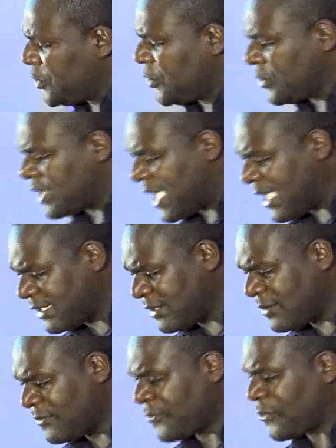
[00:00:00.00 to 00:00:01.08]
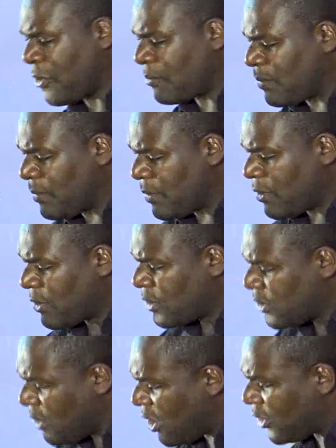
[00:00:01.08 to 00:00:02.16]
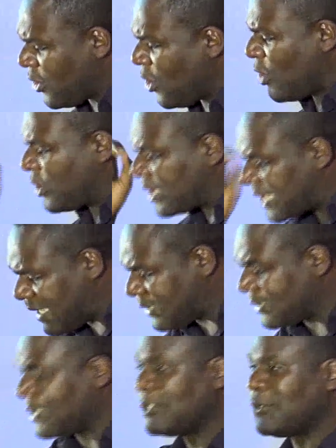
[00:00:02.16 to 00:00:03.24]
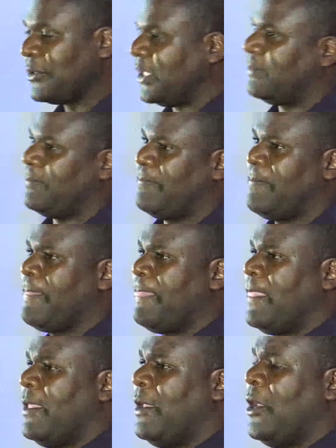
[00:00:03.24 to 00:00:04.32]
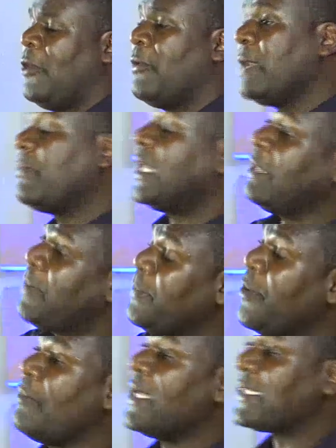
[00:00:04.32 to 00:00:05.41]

do you run from God or run to him? When many people